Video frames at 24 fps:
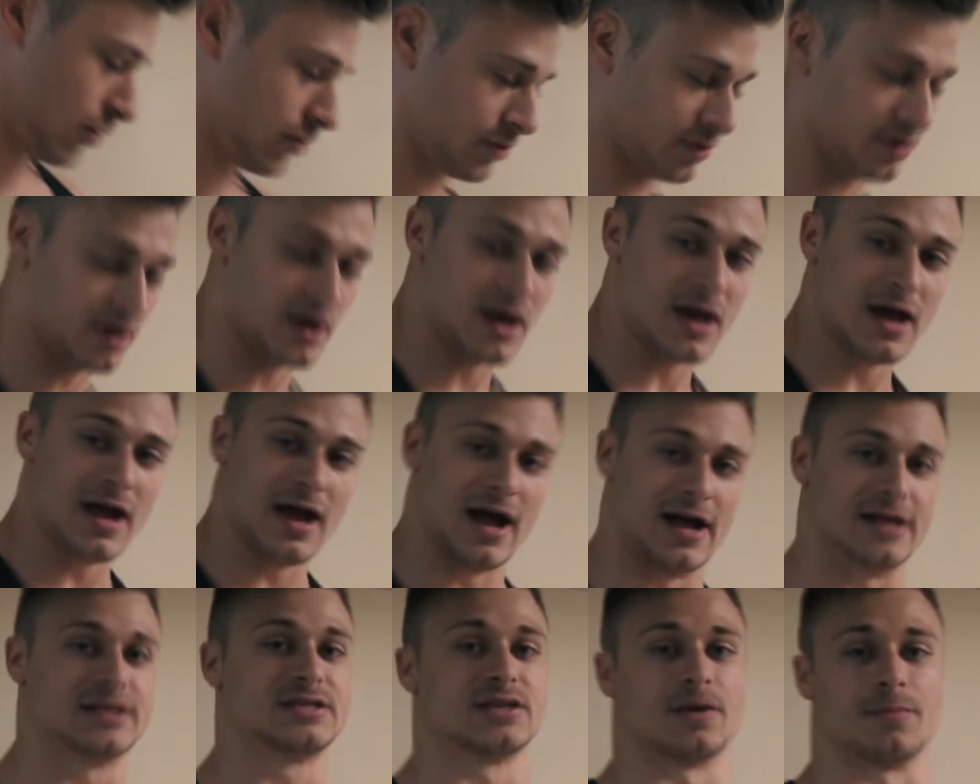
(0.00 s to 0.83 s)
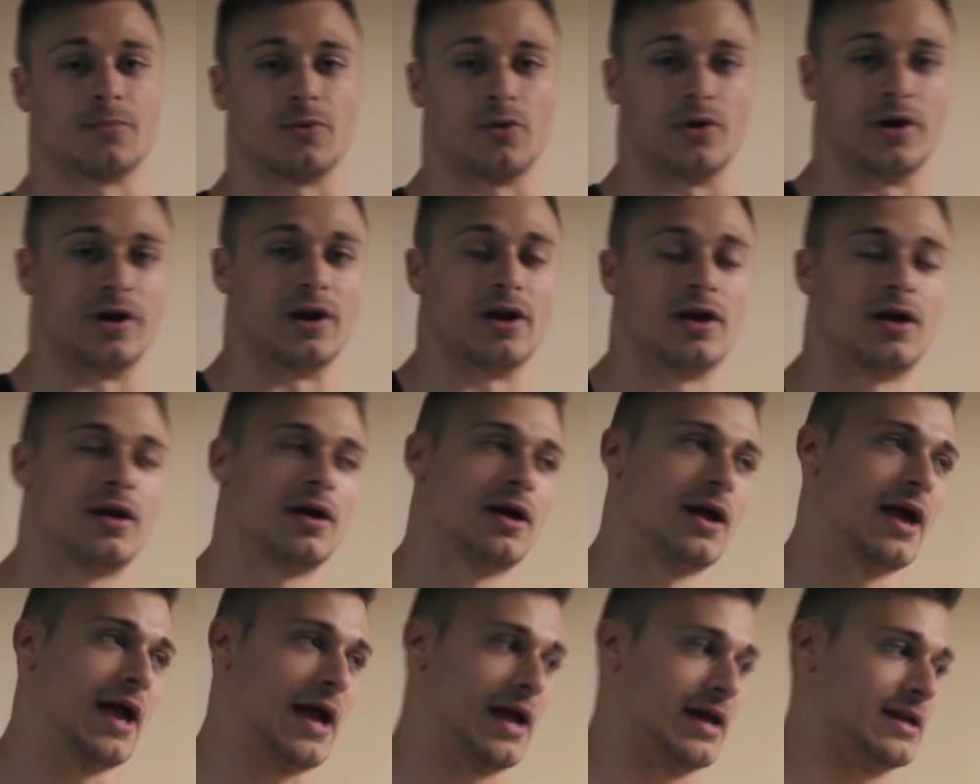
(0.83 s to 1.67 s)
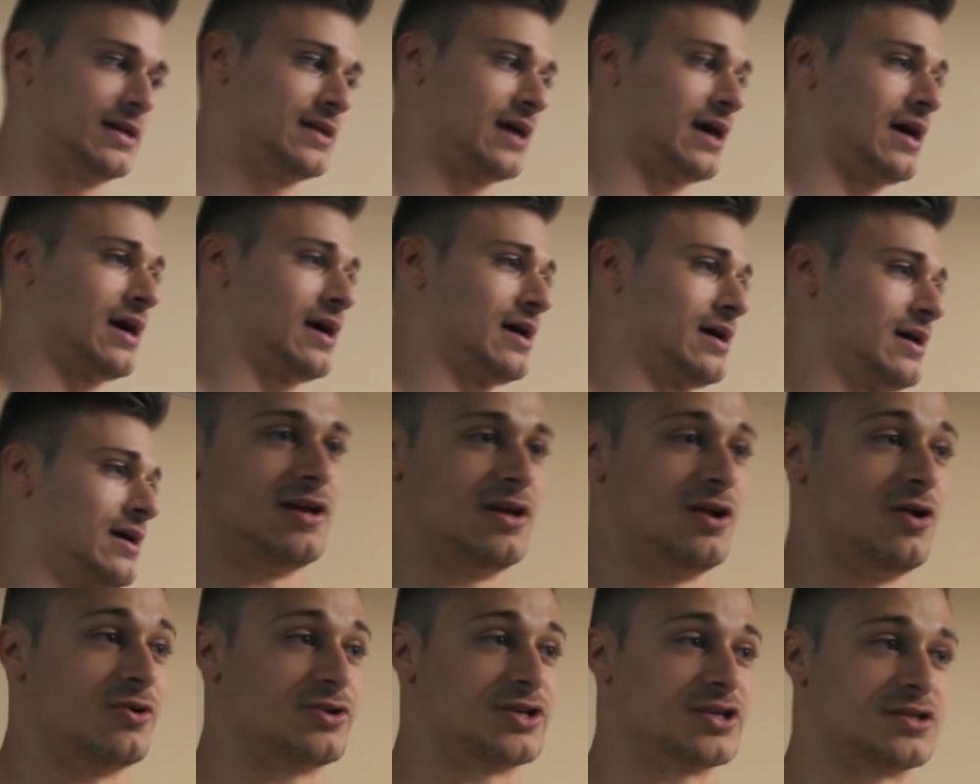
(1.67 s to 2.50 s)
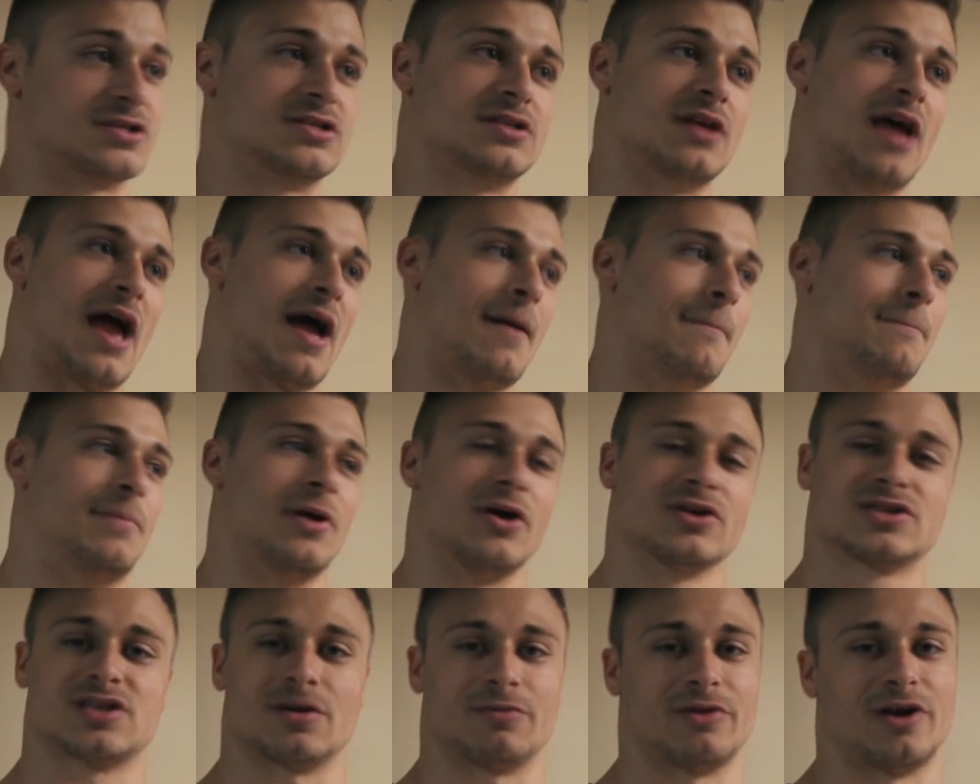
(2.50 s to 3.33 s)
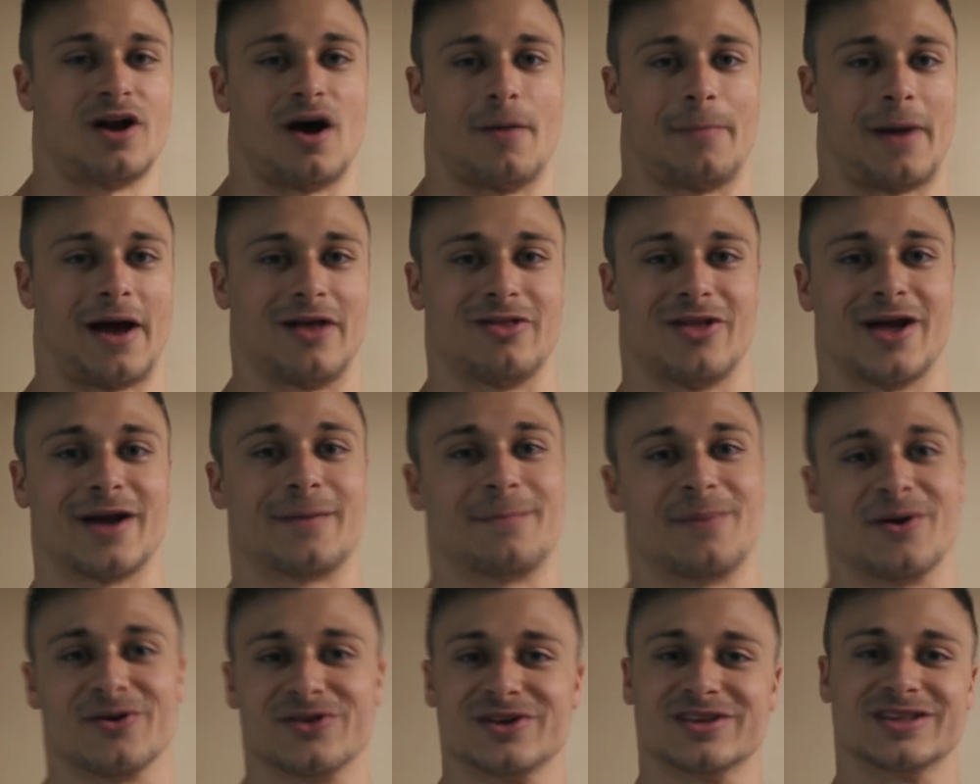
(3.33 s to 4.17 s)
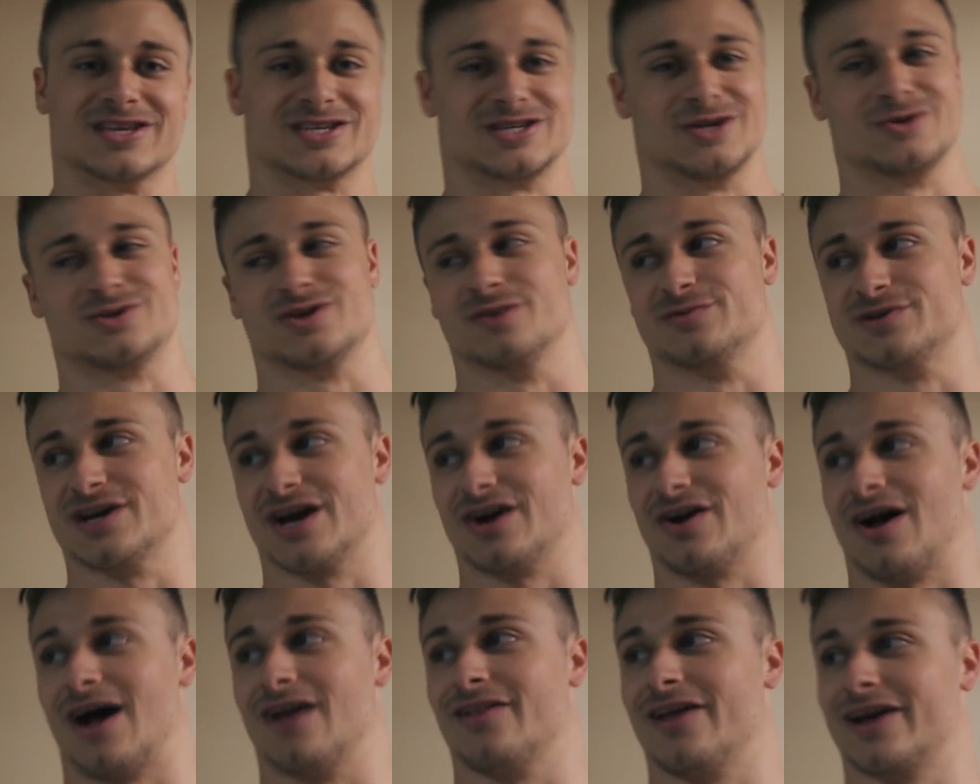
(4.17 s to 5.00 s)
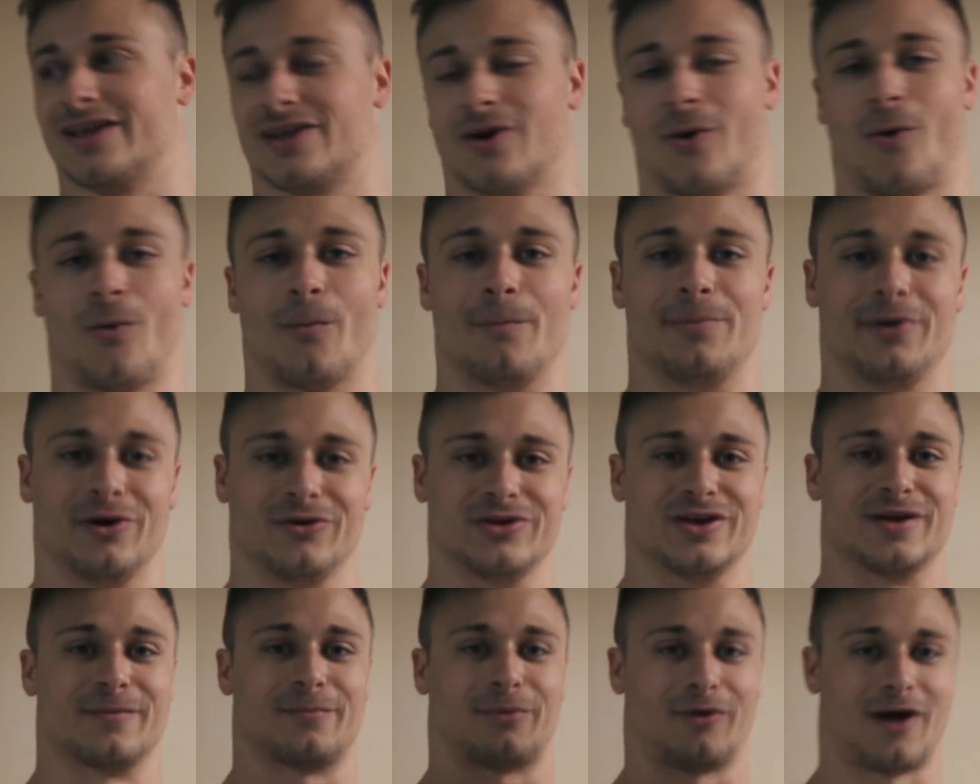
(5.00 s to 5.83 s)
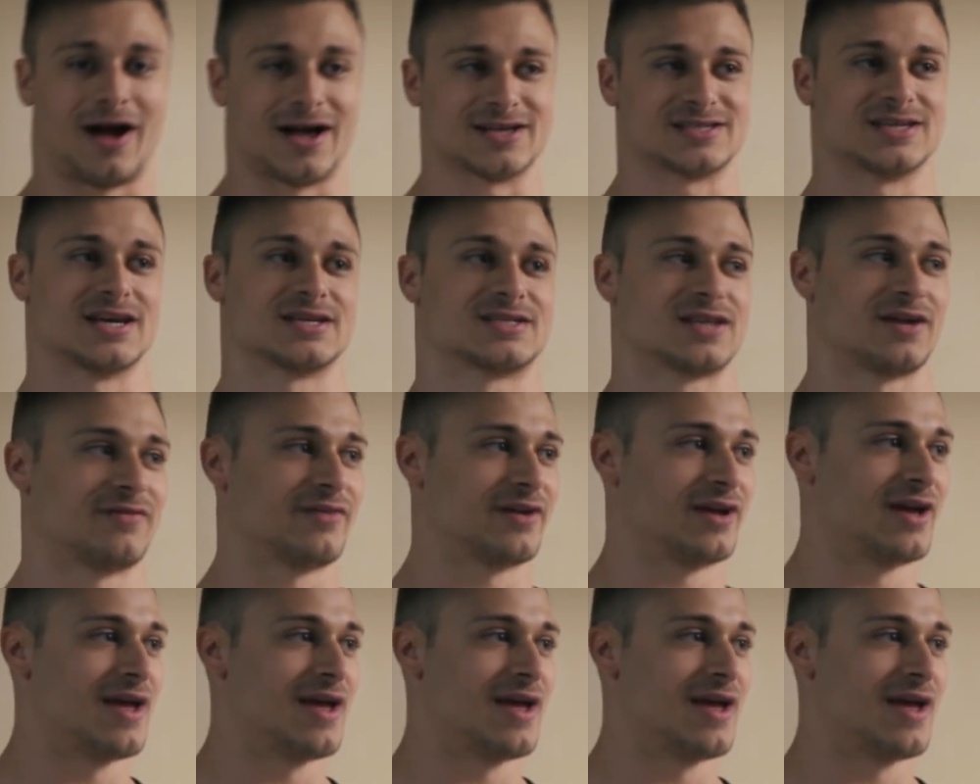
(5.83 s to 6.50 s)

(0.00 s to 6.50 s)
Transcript: own at some point and you know, just build something up. I like building this YouTube channel. I like the whole building process of